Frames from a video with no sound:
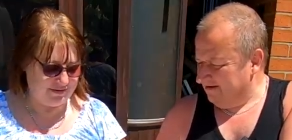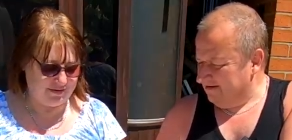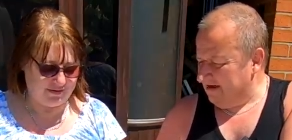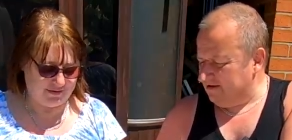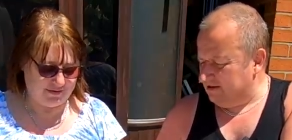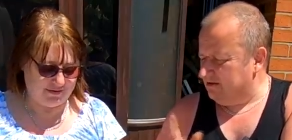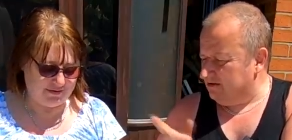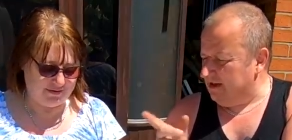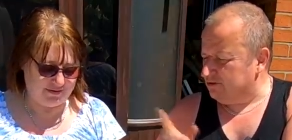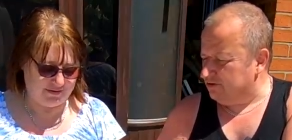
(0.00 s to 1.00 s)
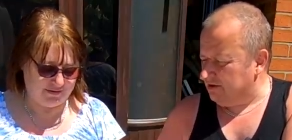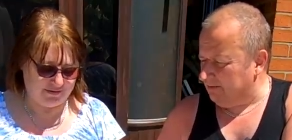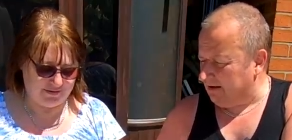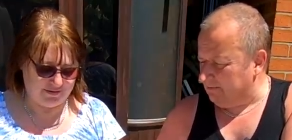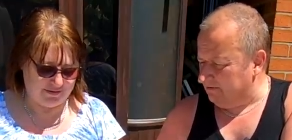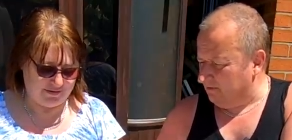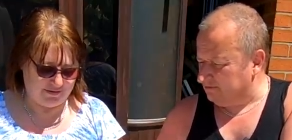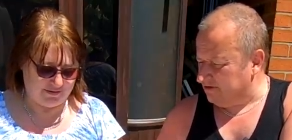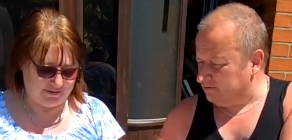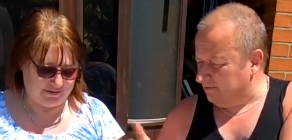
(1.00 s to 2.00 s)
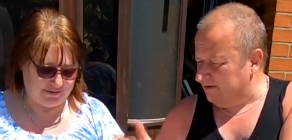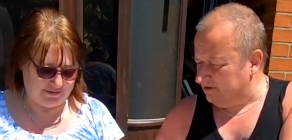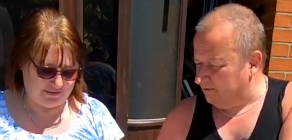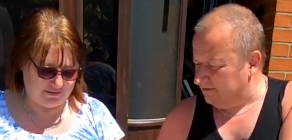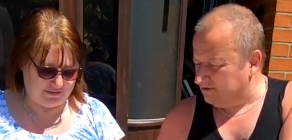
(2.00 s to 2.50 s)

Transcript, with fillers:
Speaker 1: Yeah, you're glad you didn't open that with a knife, Sharon. Do you want me to do it? You're